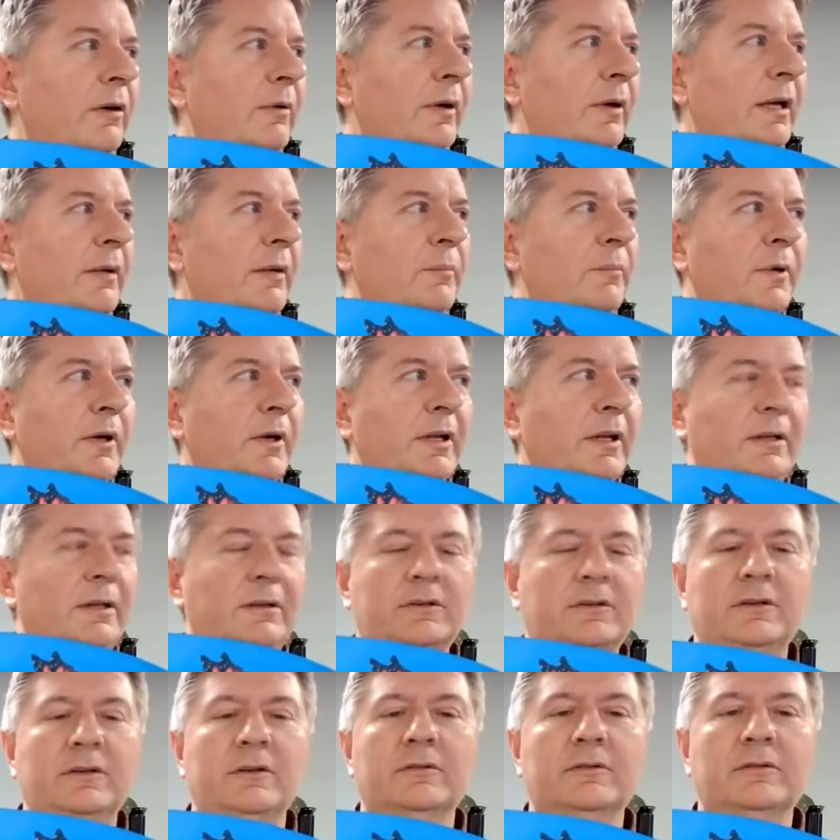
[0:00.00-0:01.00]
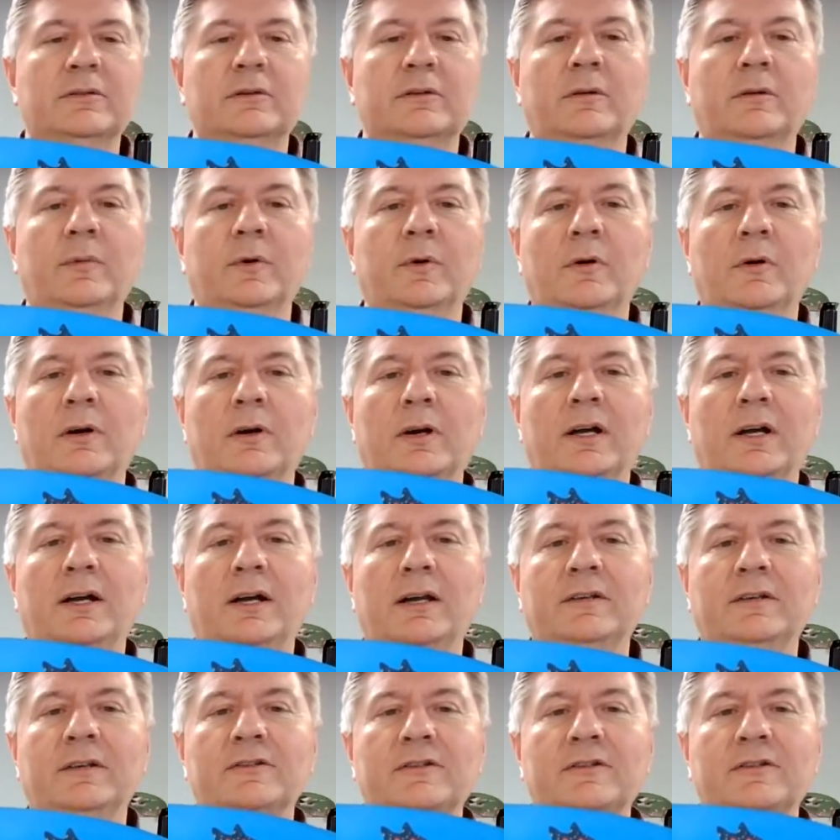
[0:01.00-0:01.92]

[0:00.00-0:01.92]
we got pretty good snowstorm going on,